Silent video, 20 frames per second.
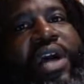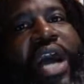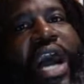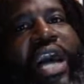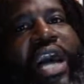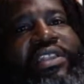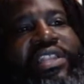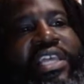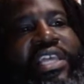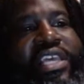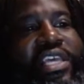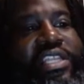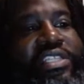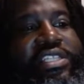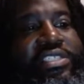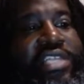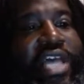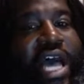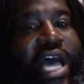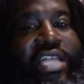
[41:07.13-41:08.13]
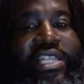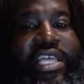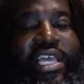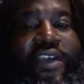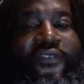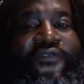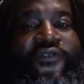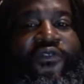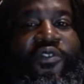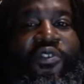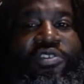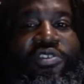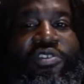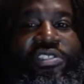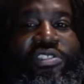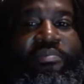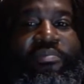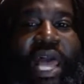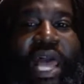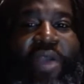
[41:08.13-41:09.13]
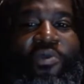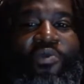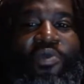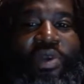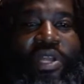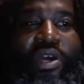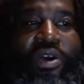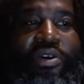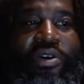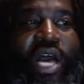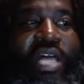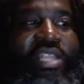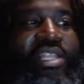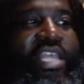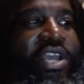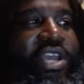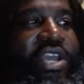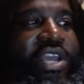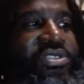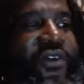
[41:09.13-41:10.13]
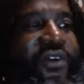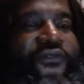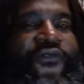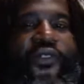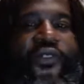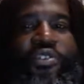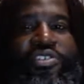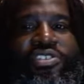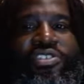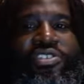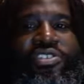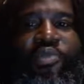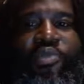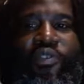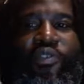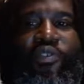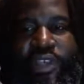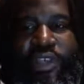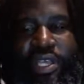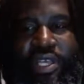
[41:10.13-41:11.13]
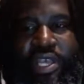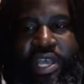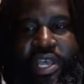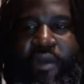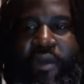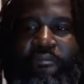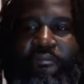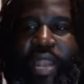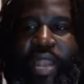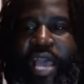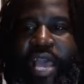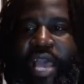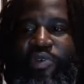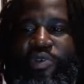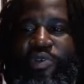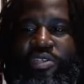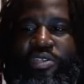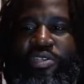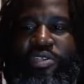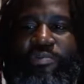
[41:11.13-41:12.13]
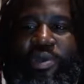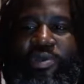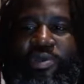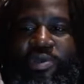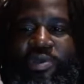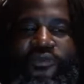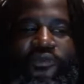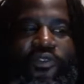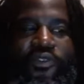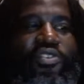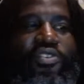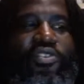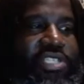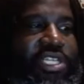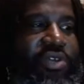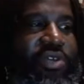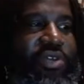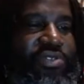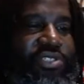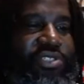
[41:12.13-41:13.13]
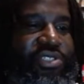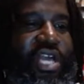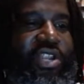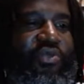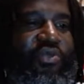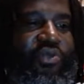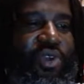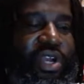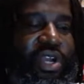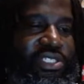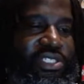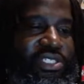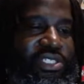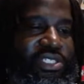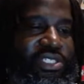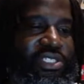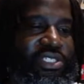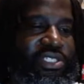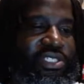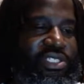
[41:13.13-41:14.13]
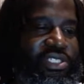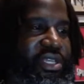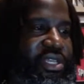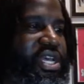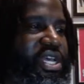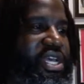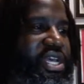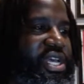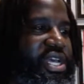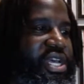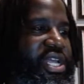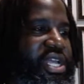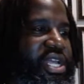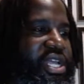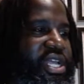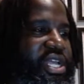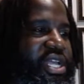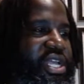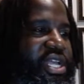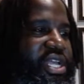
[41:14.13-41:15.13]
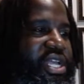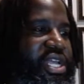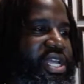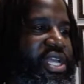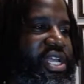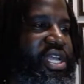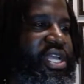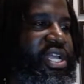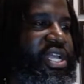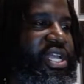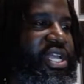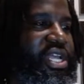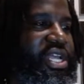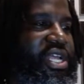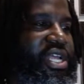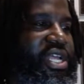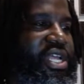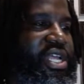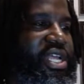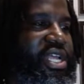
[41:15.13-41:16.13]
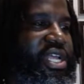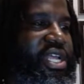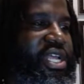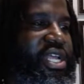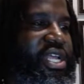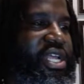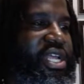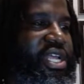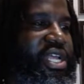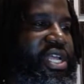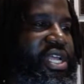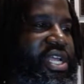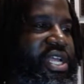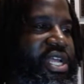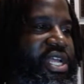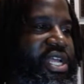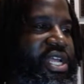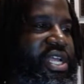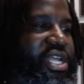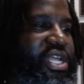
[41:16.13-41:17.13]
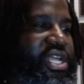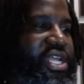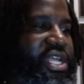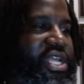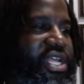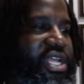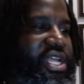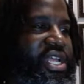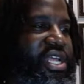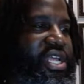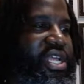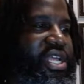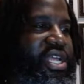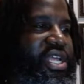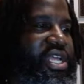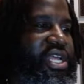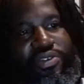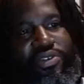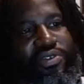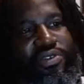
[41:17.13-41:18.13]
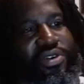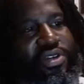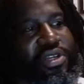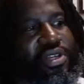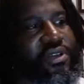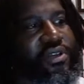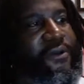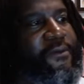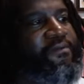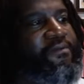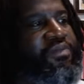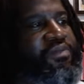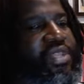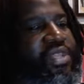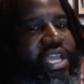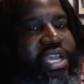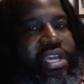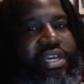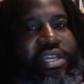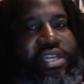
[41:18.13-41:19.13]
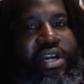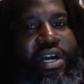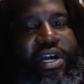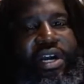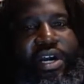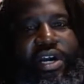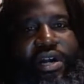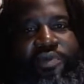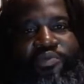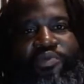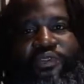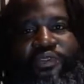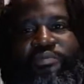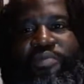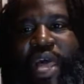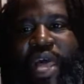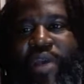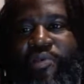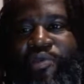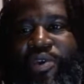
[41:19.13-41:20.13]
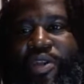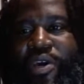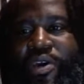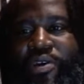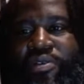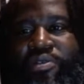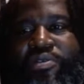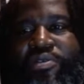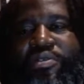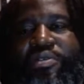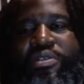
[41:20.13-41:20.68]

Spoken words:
I think it forced Black Widow. I think it was a forced movie. Black Widow to me was forced, and it was kind of rushed to me. That's how I feel when it comes to Black Widow, because they could have told a way better story. With Black Widow.